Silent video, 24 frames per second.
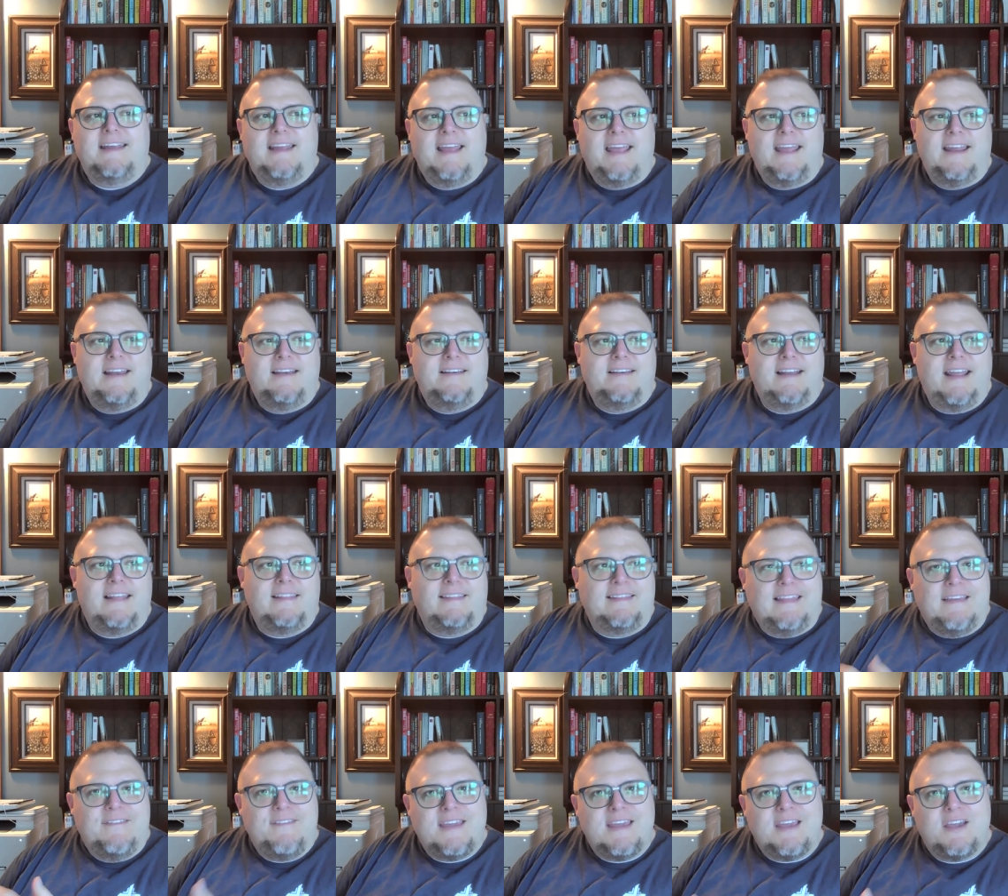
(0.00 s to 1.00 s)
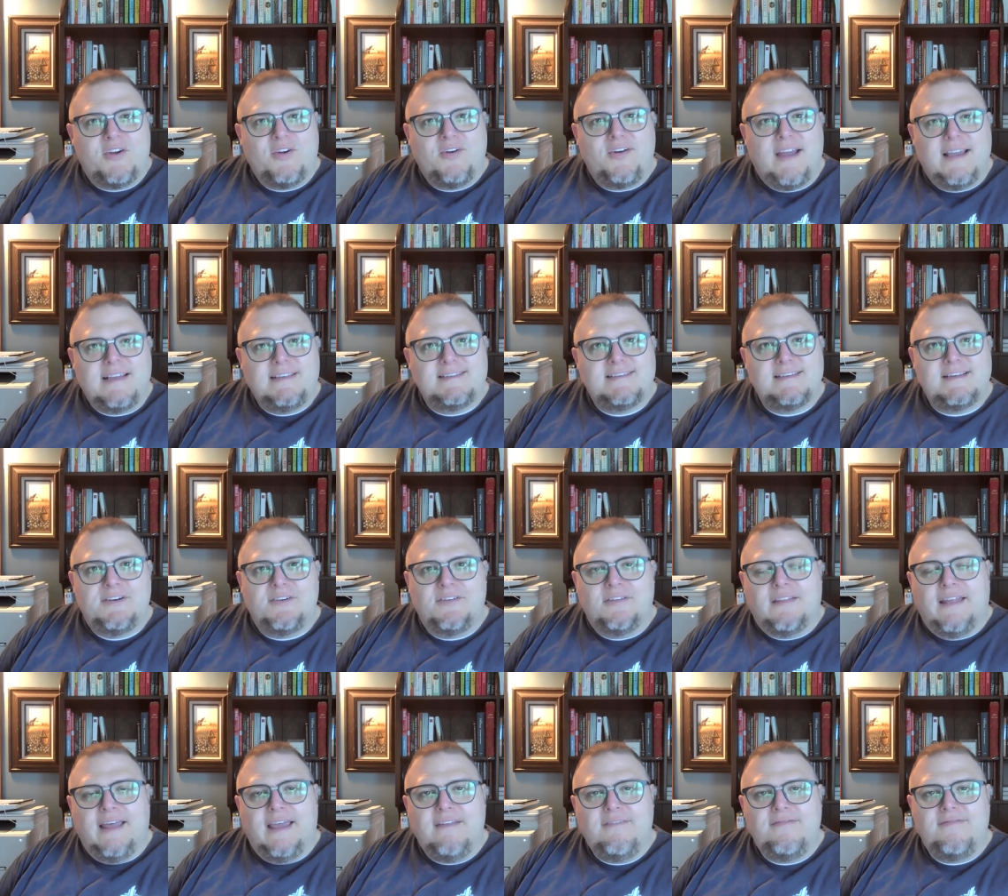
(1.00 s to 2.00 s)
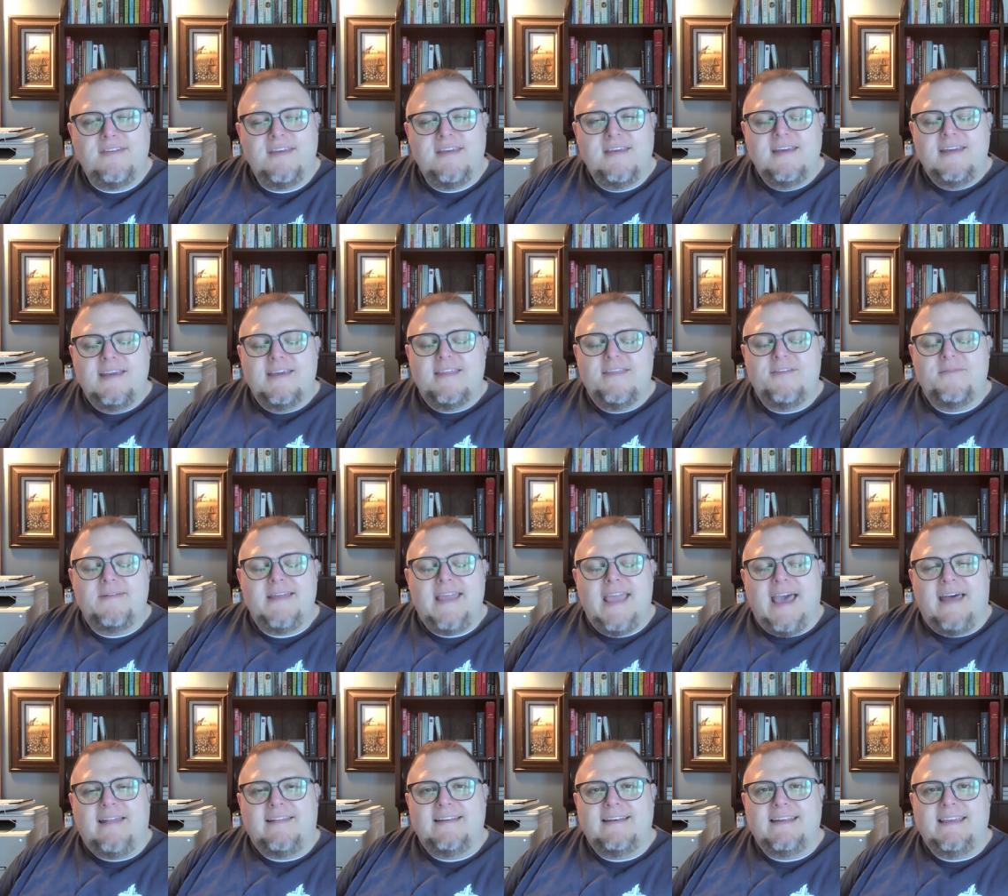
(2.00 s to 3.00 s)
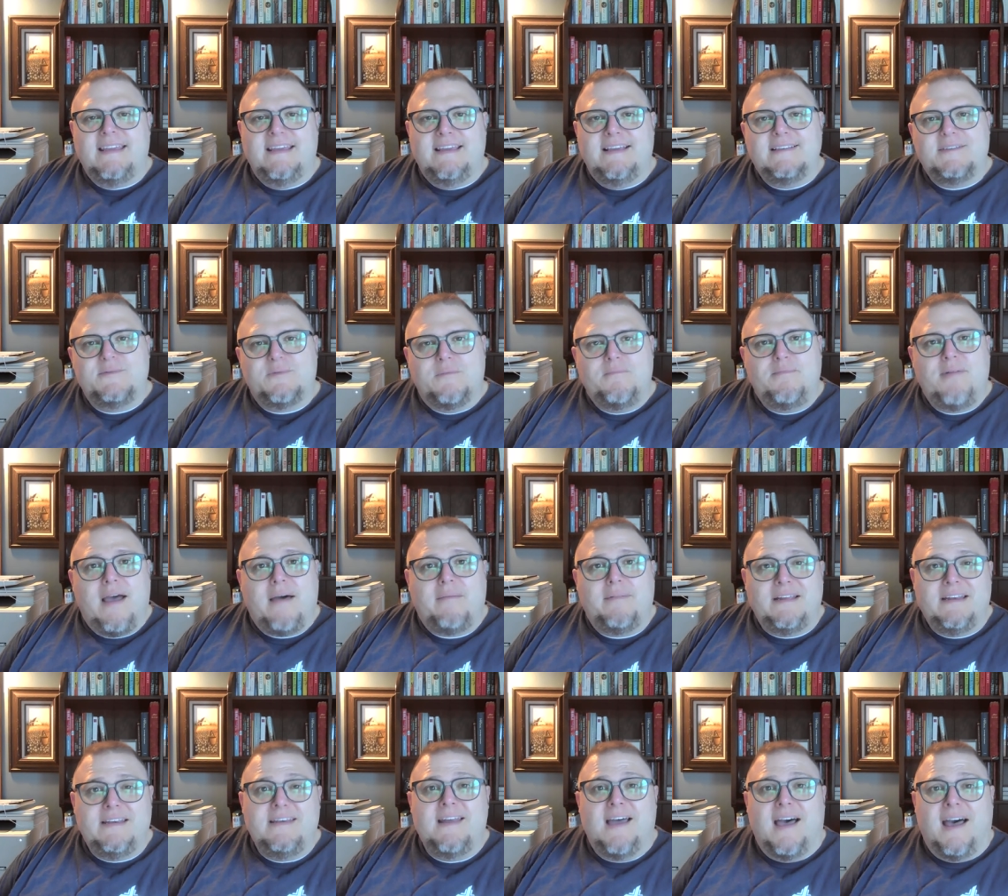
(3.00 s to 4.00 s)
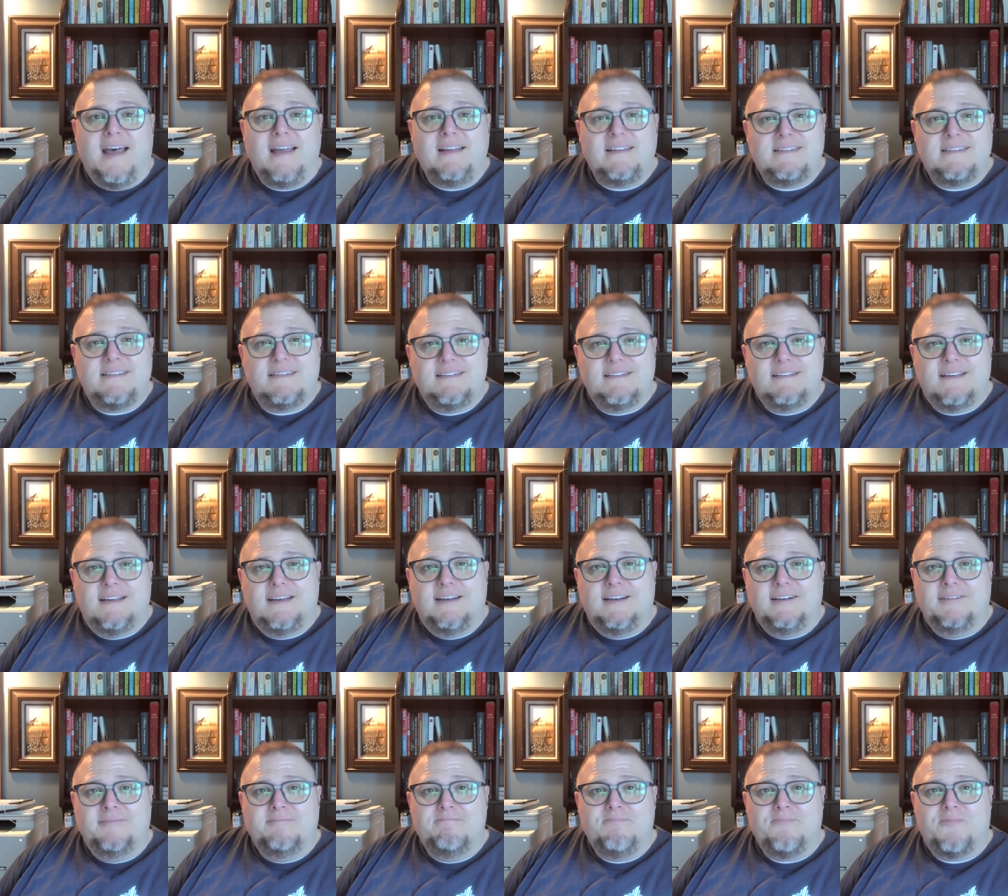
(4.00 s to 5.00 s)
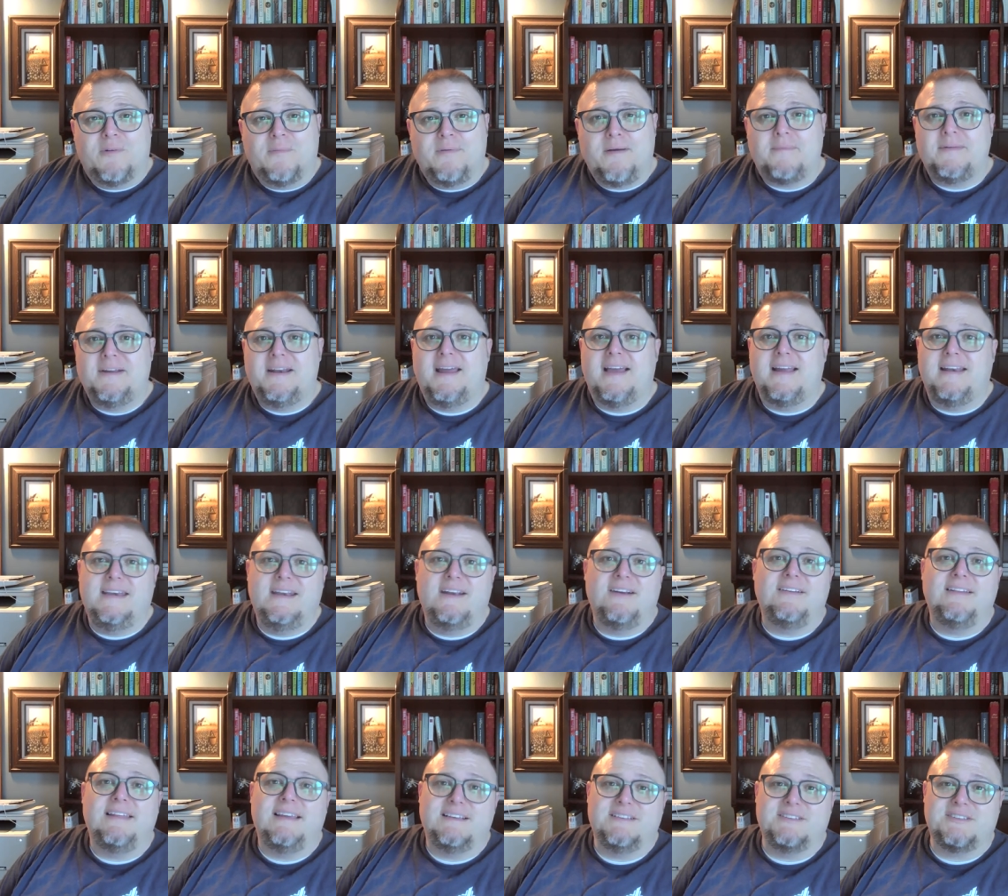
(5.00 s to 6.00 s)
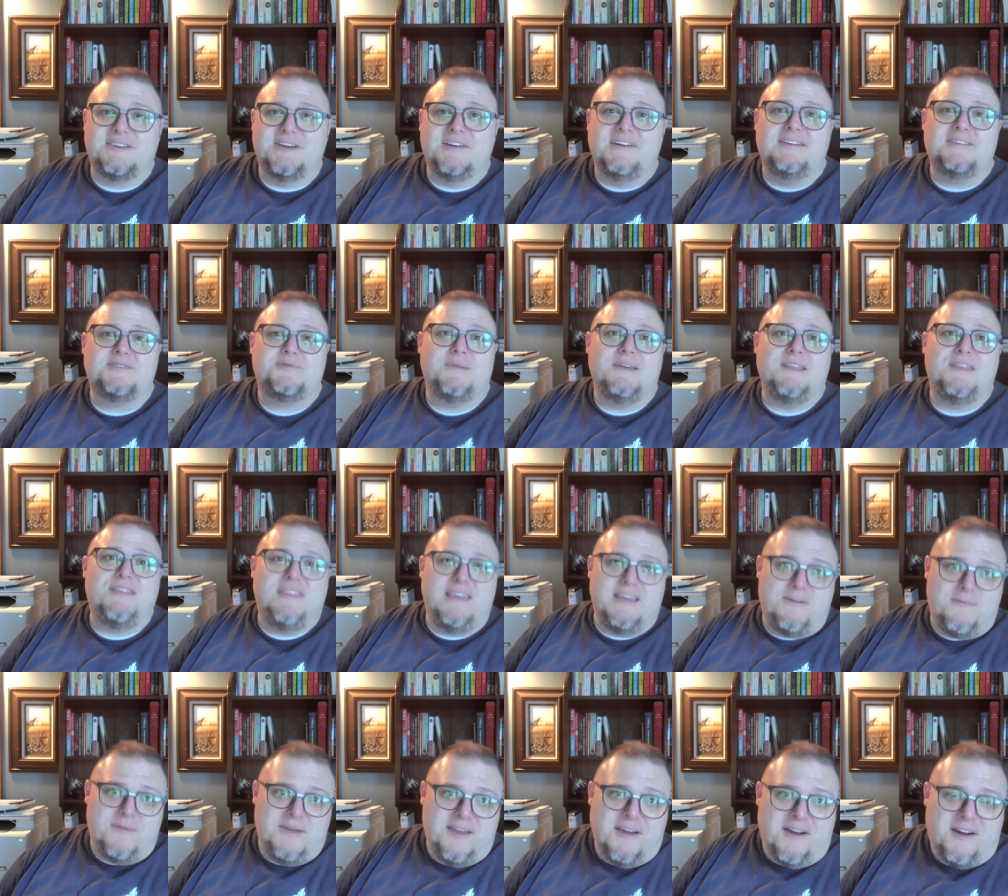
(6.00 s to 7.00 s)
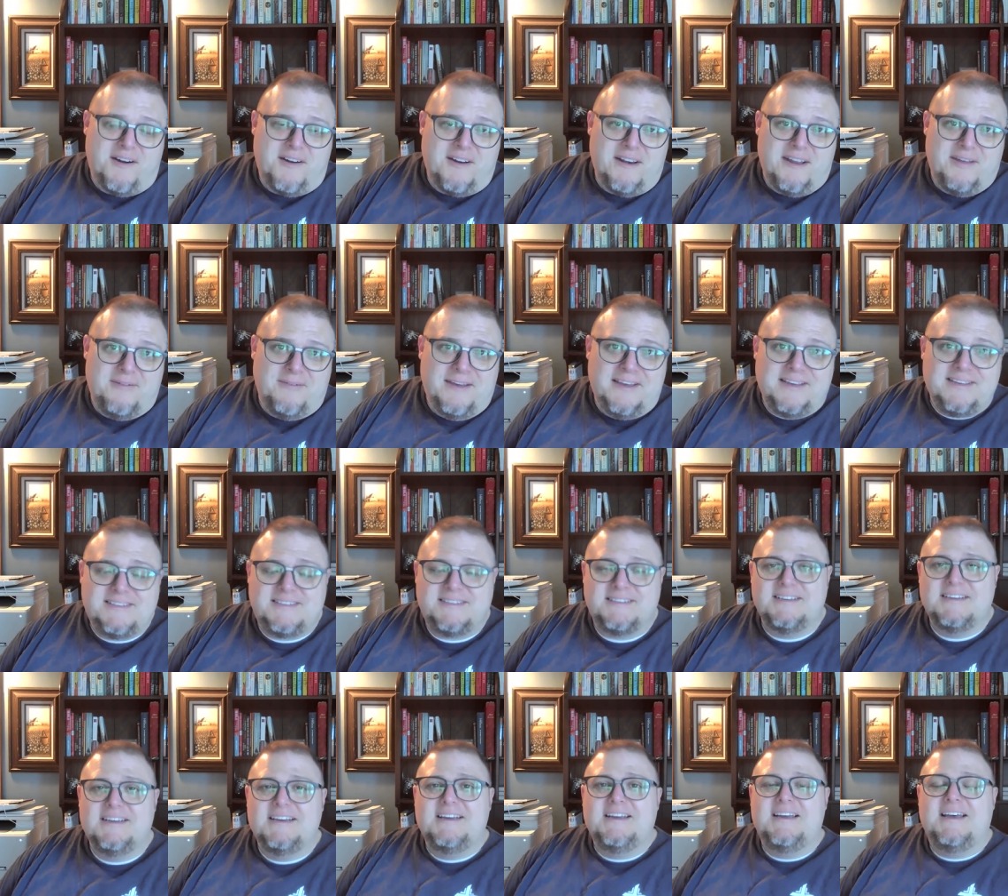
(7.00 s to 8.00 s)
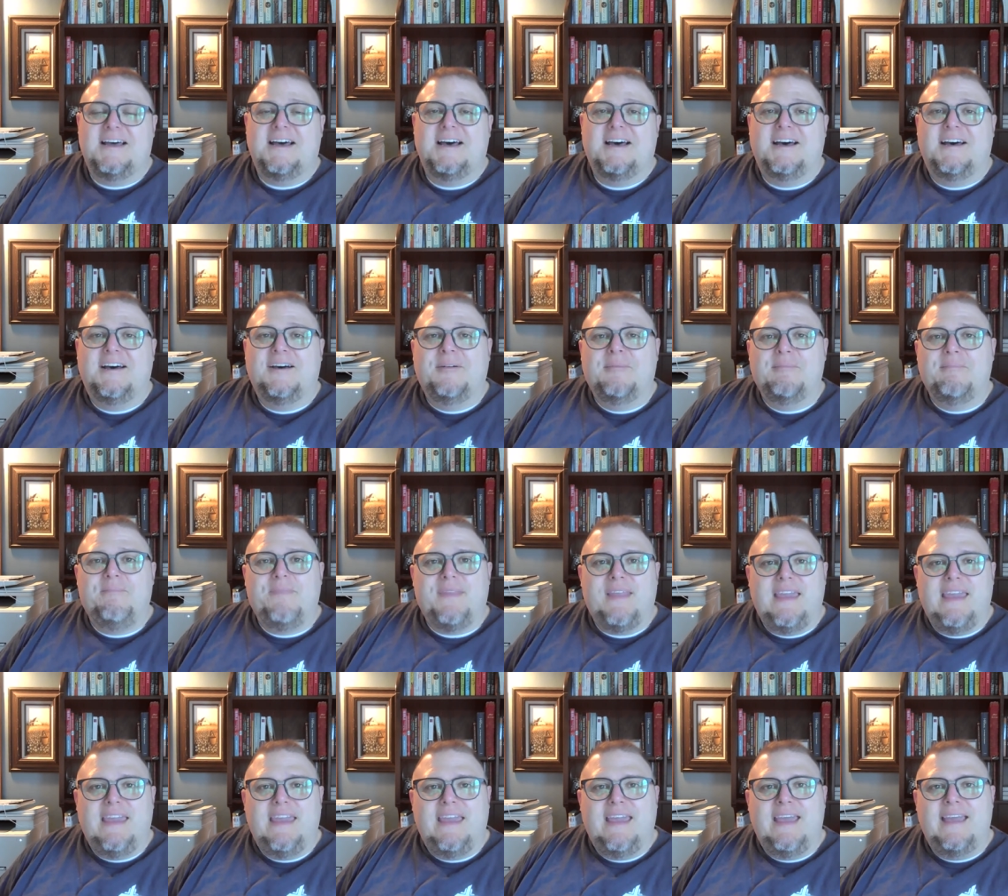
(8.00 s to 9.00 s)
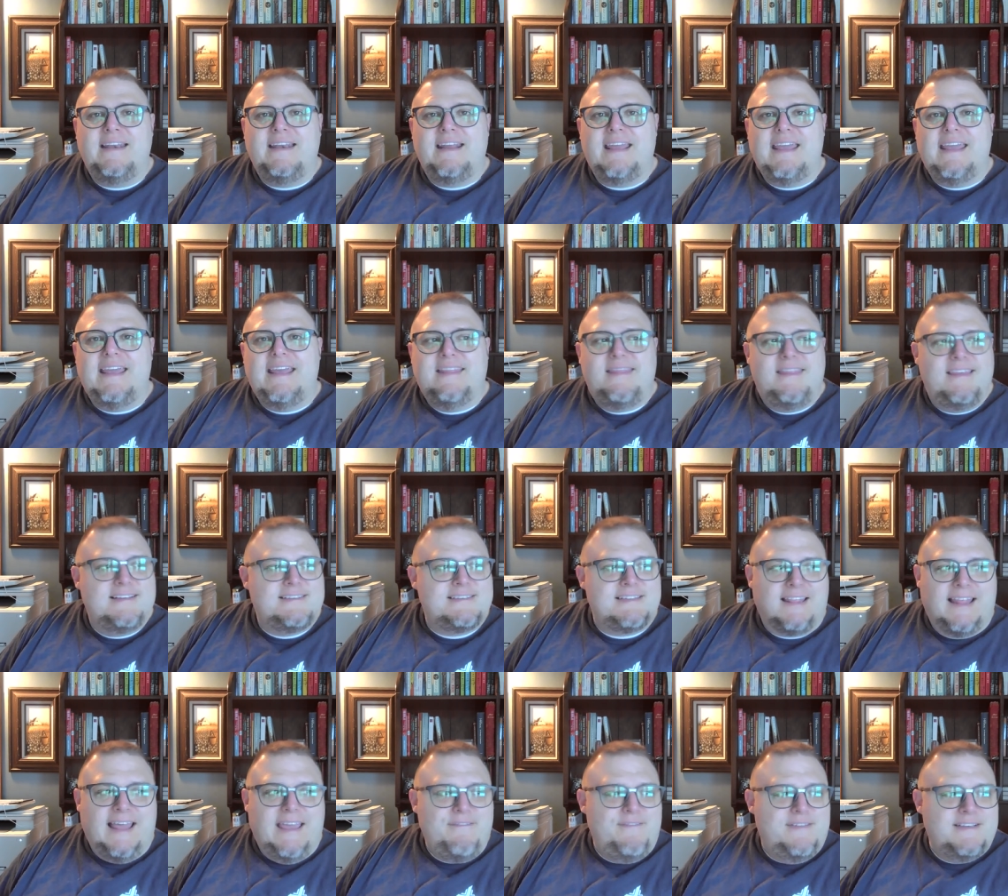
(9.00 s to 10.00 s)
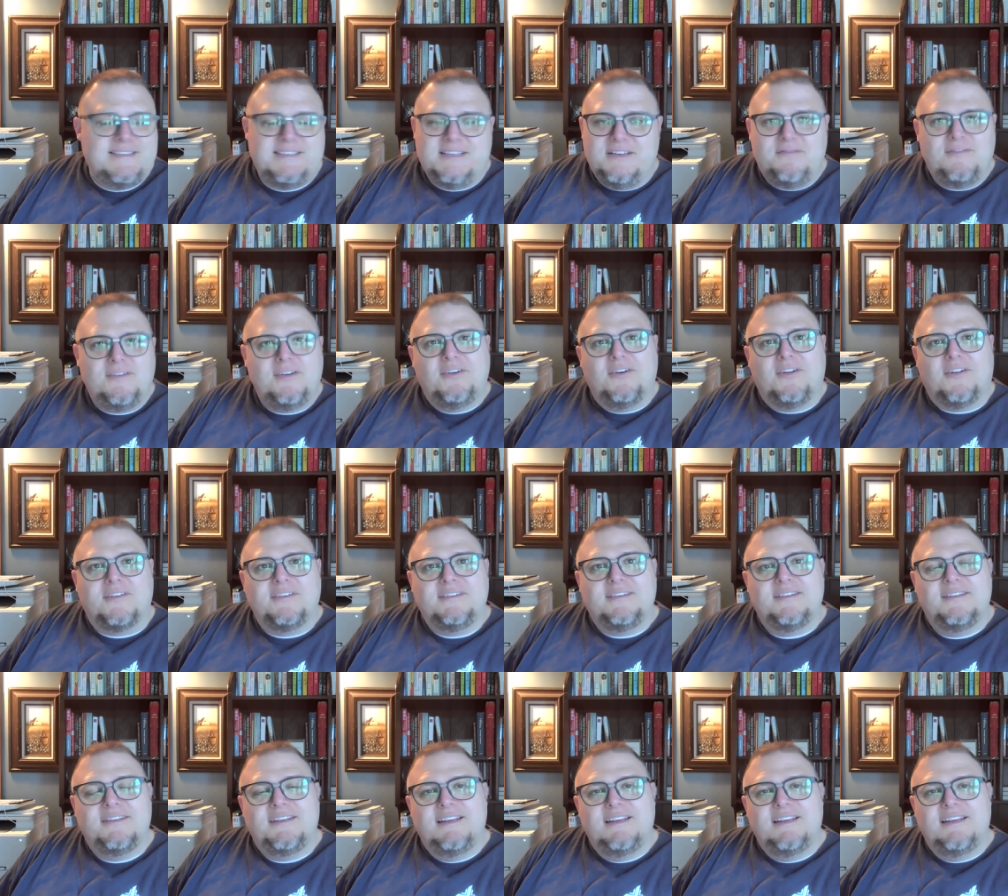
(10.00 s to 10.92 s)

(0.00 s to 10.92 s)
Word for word: and and living a Christ-centered life. The reality is we're probably not. Um, we're probably not nearly as good as we think we are, anyways. Um, and it, this life is difficult.